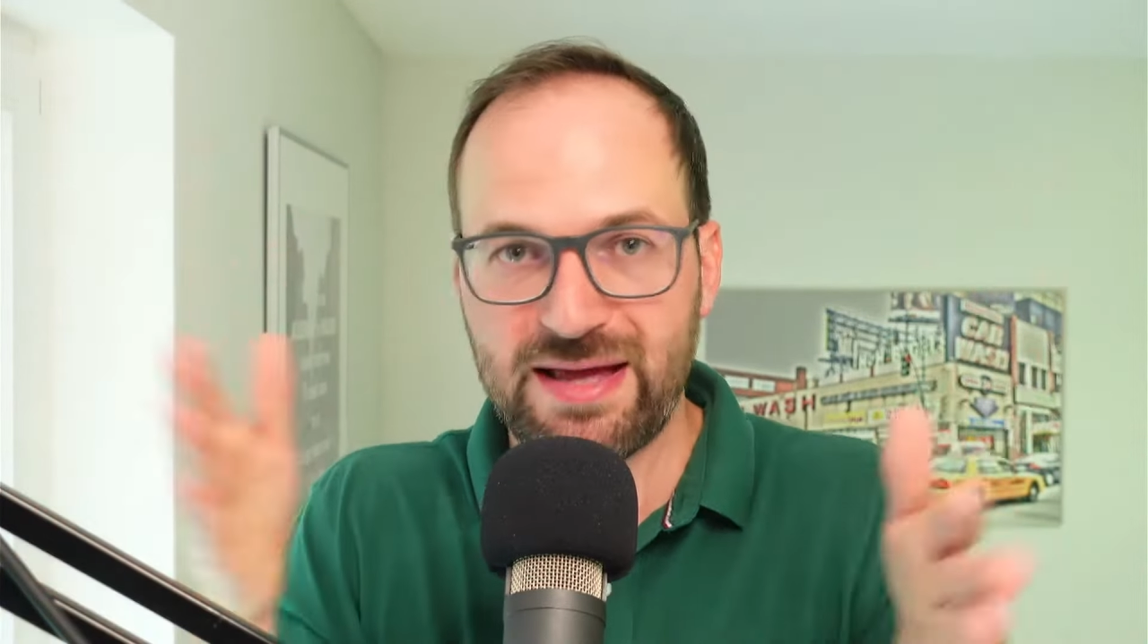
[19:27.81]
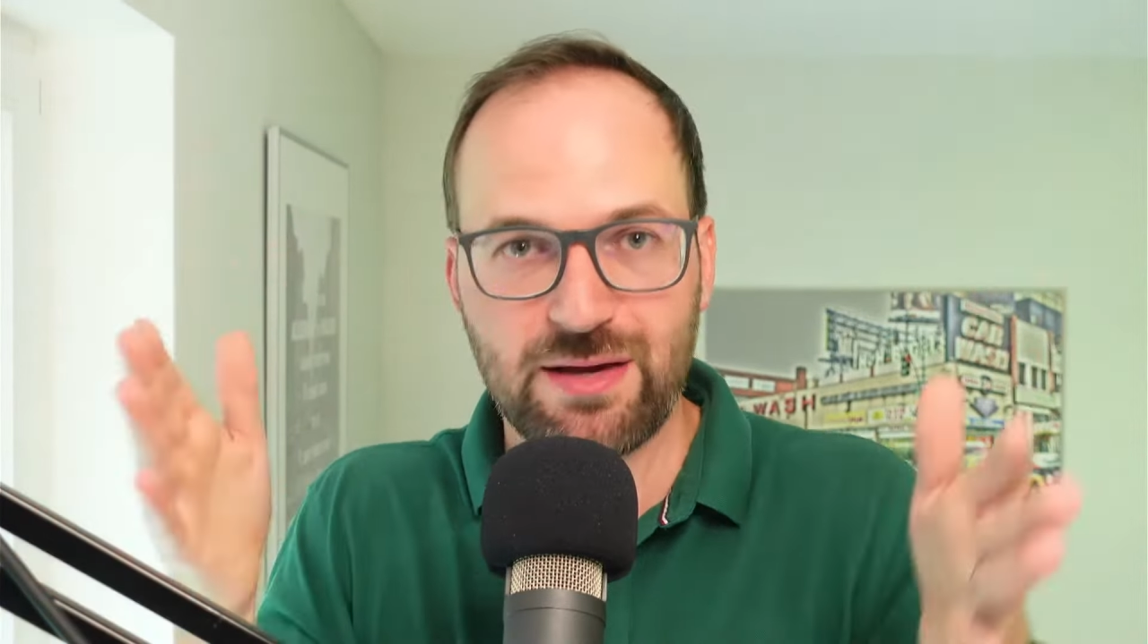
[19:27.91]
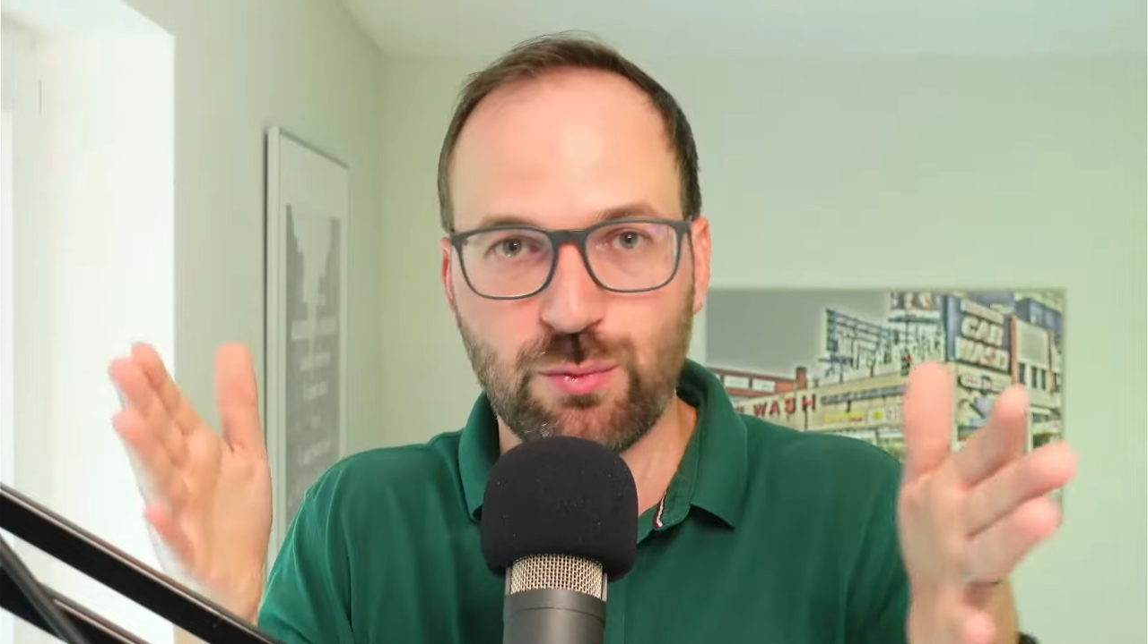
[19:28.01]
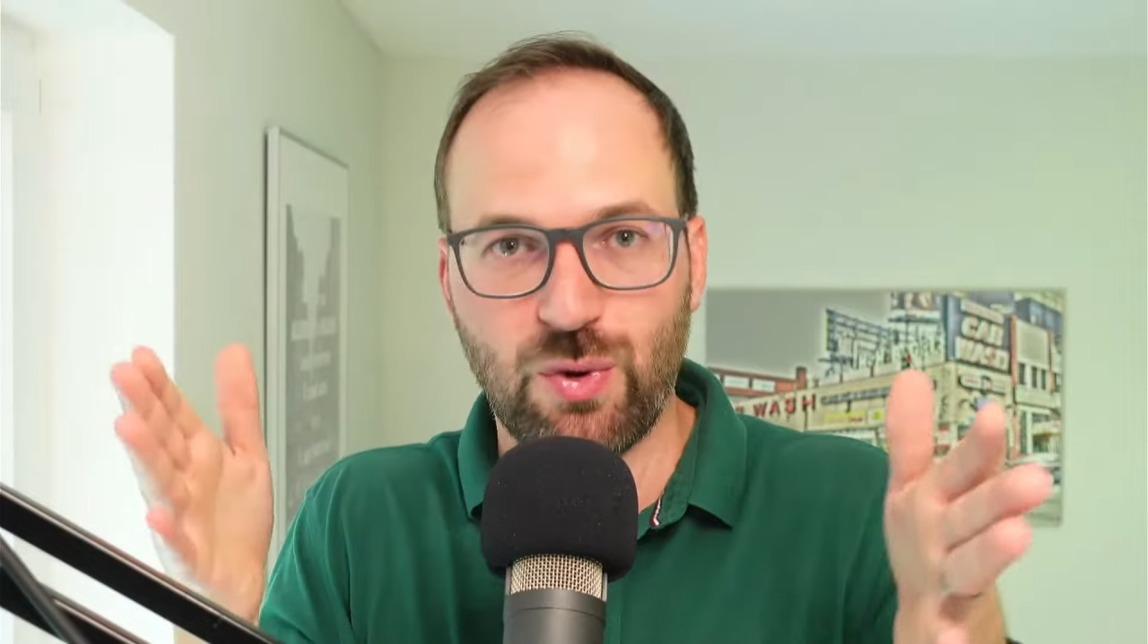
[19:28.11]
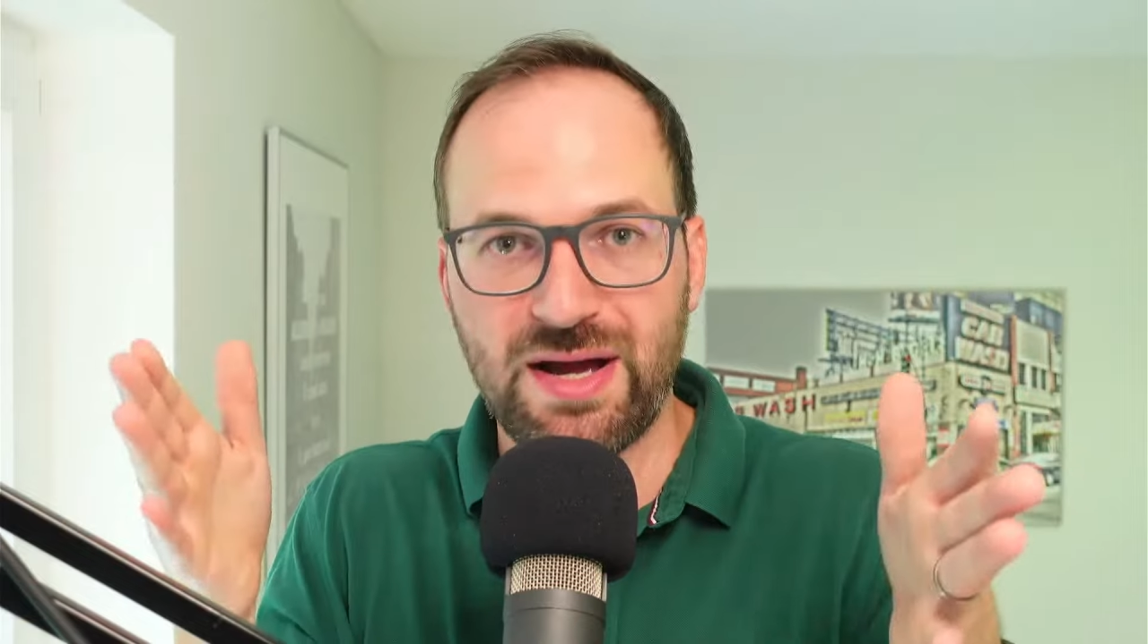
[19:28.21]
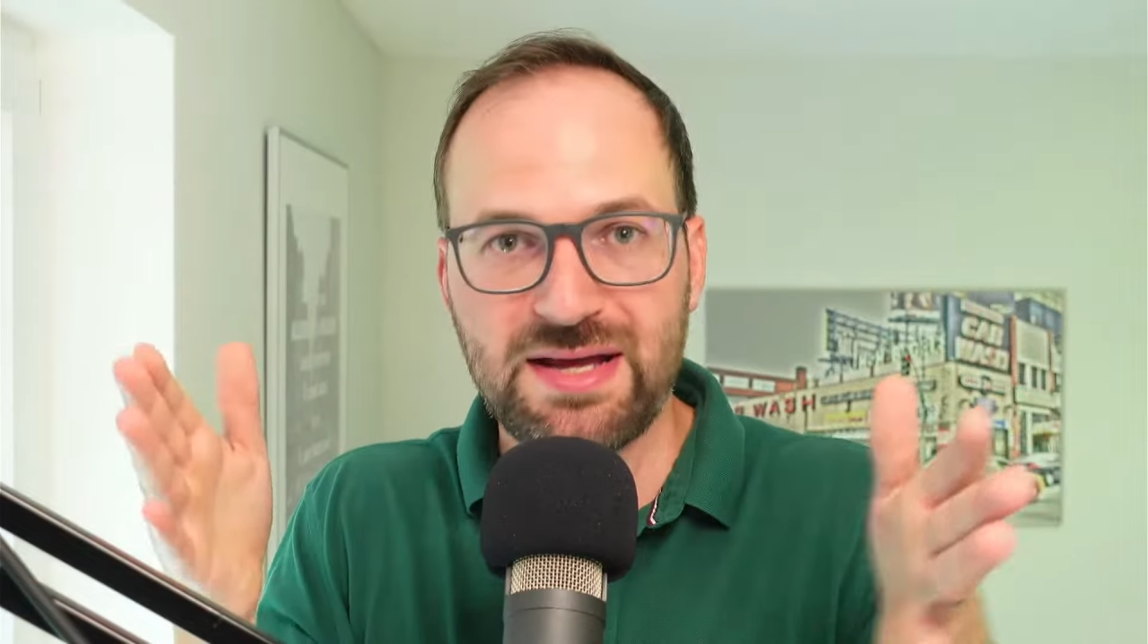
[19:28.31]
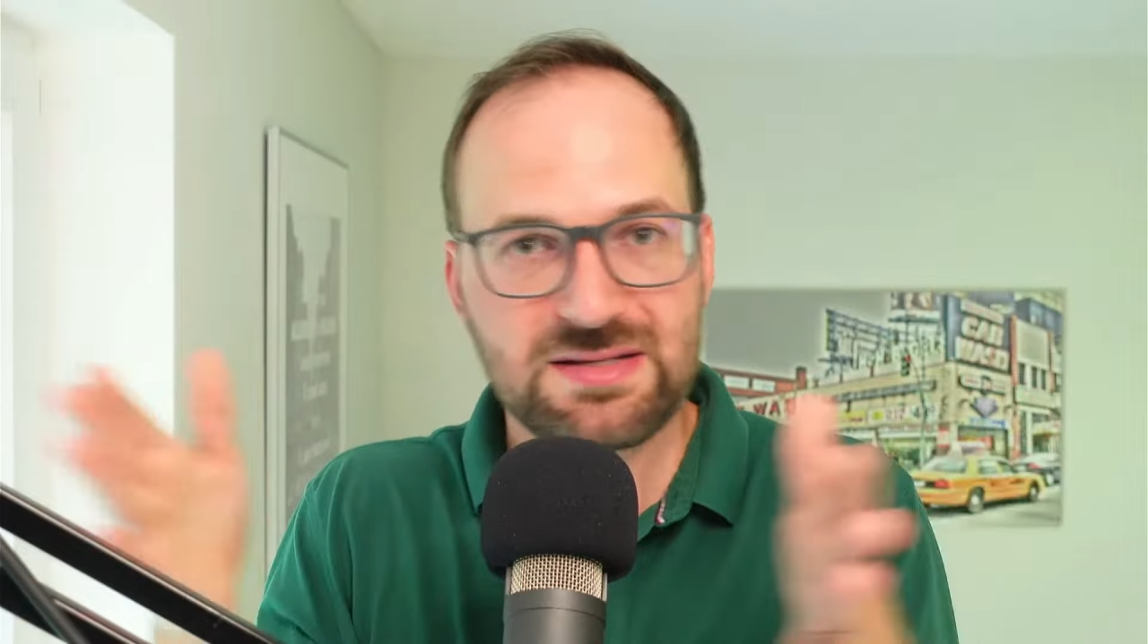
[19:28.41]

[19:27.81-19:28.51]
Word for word: and white,